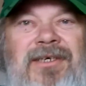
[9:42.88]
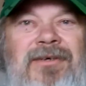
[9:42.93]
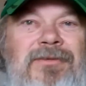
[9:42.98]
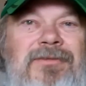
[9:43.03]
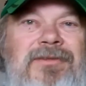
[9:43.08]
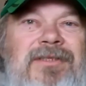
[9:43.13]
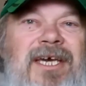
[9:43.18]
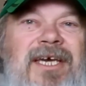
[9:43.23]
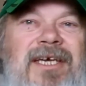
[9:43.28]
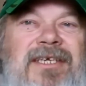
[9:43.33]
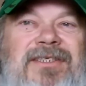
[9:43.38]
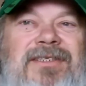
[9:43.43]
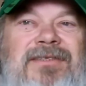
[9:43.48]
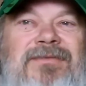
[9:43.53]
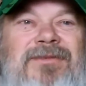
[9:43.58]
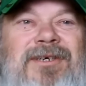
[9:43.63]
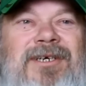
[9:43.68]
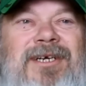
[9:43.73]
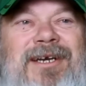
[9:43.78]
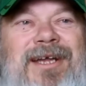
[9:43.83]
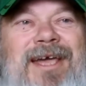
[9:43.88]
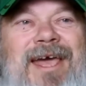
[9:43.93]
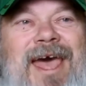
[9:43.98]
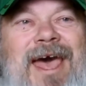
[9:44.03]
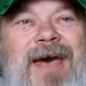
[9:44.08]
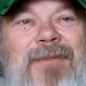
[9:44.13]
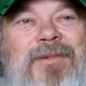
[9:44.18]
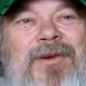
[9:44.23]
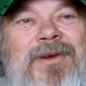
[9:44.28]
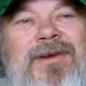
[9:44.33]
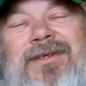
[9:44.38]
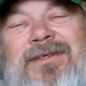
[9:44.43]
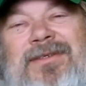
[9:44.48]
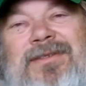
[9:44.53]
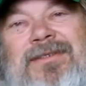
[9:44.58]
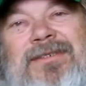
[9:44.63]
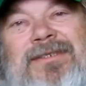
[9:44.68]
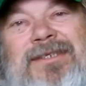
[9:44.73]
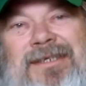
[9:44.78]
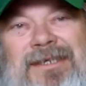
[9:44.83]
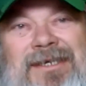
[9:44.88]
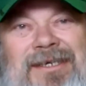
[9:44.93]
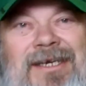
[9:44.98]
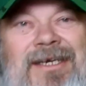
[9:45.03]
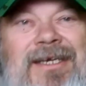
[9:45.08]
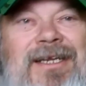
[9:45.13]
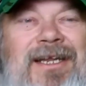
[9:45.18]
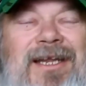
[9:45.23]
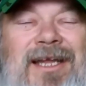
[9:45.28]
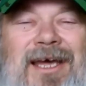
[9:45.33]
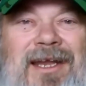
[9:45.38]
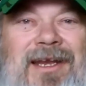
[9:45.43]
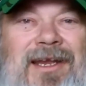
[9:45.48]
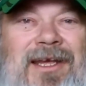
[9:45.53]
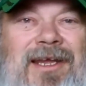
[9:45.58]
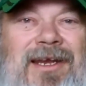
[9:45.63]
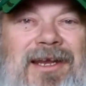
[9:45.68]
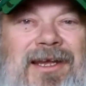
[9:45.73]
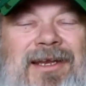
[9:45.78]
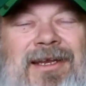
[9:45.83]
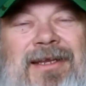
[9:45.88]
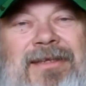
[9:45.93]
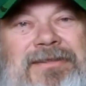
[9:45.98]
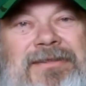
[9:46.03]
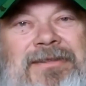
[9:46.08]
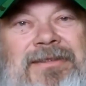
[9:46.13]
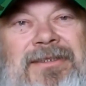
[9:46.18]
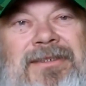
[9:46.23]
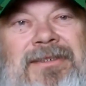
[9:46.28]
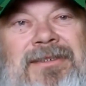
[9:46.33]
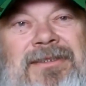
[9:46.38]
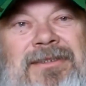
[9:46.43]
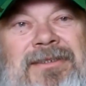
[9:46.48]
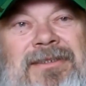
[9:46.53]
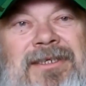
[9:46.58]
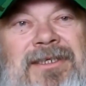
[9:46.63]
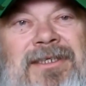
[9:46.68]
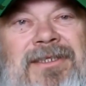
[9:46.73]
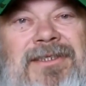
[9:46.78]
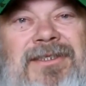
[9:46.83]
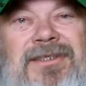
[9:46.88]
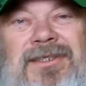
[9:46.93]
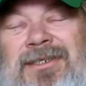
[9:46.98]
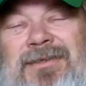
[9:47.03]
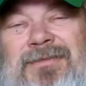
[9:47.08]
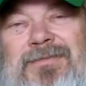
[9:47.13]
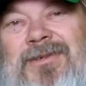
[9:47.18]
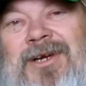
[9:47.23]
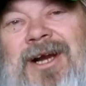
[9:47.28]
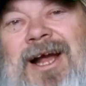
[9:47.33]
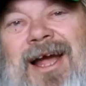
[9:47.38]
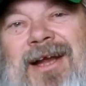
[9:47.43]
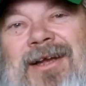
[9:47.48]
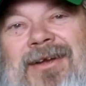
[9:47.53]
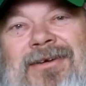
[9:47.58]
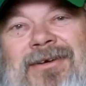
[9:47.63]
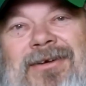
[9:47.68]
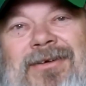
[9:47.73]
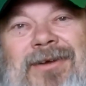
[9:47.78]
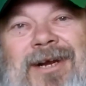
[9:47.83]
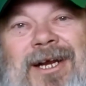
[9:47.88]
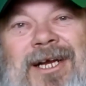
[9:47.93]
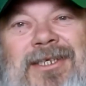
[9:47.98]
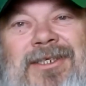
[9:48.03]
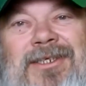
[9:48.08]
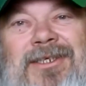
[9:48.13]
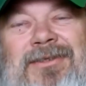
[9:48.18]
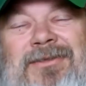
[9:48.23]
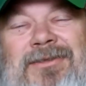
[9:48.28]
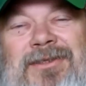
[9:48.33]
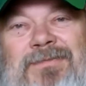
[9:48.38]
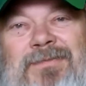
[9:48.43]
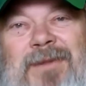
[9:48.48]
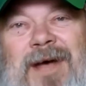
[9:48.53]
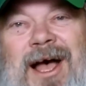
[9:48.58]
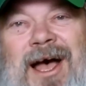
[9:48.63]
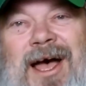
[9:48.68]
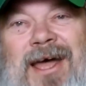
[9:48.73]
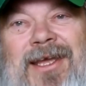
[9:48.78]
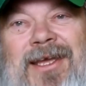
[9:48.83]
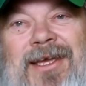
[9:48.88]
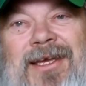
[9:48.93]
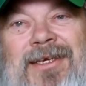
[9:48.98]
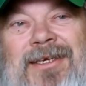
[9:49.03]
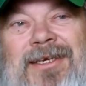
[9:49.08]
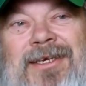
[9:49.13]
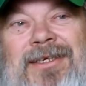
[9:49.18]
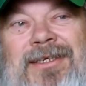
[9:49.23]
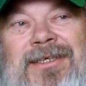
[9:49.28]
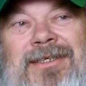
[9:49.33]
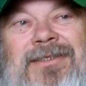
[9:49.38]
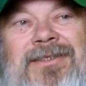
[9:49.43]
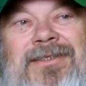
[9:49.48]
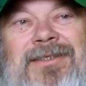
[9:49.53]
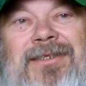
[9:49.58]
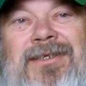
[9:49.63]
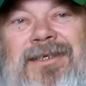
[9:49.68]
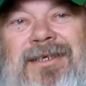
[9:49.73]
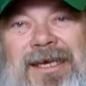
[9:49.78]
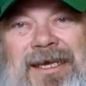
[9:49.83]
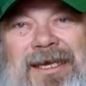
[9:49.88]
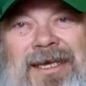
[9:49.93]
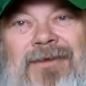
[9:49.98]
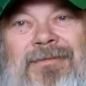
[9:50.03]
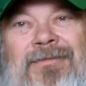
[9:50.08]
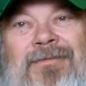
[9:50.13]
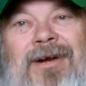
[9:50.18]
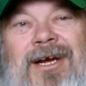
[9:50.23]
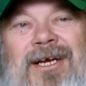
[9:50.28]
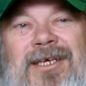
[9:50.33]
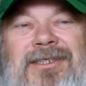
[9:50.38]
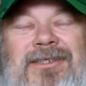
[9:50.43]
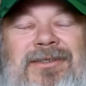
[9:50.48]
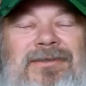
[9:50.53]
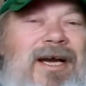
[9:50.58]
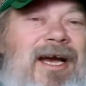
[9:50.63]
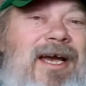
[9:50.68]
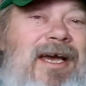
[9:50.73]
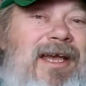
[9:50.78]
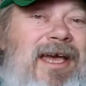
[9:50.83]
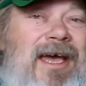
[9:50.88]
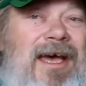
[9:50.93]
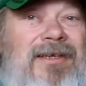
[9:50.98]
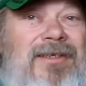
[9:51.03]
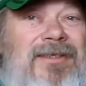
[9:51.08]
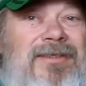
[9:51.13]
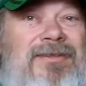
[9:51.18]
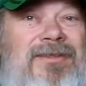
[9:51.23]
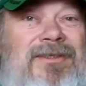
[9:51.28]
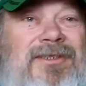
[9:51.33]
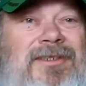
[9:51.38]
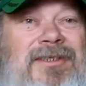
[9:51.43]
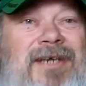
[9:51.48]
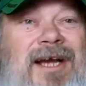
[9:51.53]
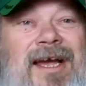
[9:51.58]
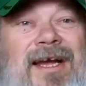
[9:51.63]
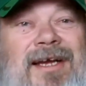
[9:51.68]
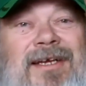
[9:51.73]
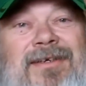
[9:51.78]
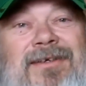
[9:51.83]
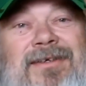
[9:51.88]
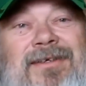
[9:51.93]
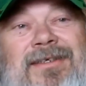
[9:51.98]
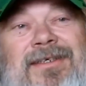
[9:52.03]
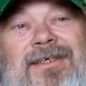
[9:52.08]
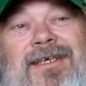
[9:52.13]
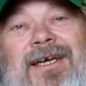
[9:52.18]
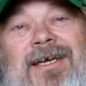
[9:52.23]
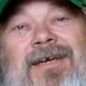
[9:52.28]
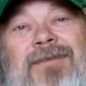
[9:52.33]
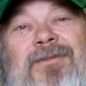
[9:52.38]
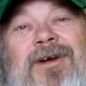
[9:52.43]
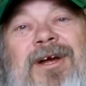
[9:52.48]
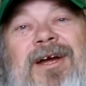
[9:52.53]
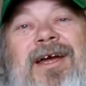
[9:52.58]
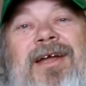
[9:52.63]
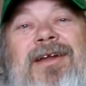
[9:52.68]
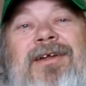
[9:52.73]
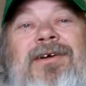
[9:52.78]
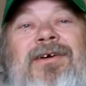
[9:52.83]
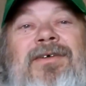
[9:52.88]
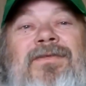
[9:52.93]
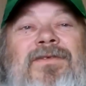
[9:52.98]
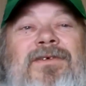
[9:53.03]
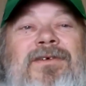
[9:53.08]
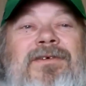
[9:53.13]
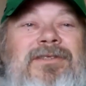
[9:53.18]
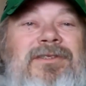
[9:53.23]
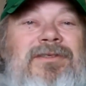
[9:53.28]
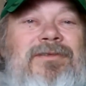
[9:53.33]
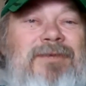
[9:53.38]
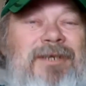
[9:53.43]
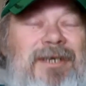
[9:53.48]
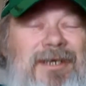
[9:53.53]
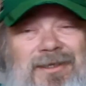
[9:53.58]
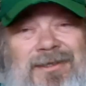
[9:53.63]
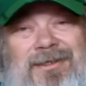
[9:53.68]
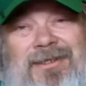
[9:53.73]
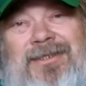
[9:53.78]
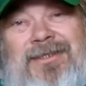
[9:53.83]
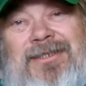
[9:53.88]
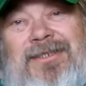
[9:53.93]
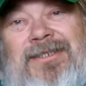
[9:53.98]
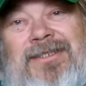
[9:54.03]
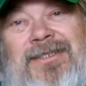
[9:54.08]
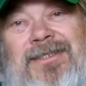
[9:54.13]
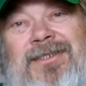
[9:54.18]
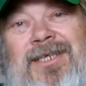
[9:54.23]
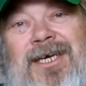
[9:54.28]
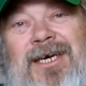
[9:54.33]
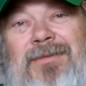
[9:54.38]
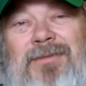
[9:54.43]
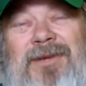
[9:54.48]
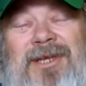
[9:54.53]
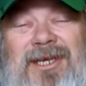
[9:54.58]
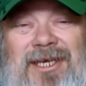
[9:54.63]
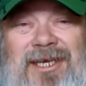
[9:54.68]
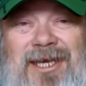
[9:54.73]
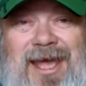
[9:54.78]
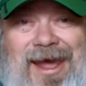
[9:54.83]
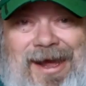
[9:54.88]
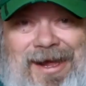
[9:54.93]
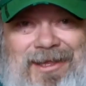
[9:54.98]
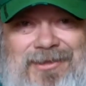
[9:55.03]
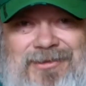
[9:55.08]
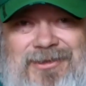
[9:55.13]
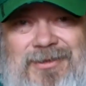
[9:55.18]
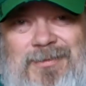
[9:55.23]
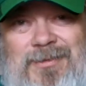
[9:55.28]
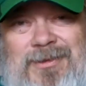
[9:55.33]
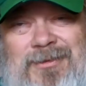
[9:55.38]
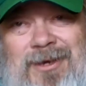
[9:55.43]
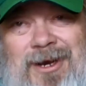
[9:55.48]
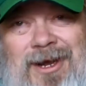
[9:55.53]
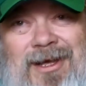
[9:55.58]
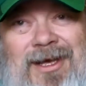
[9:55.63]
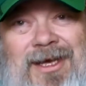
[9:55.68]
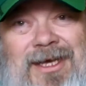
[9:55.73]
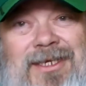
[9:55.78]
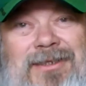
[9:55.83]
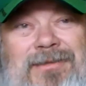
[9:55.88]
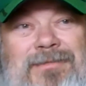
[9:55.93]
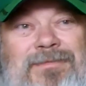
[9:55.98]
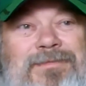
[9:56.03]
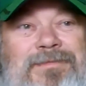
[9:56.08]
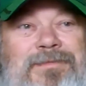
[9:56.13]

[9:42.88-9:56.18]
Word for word: told Dixon what had happened and that I needed his scoop tractor to rescue Spotty, so he rushed right out to his tractor and came right over as quickly as the W D-Allis would run.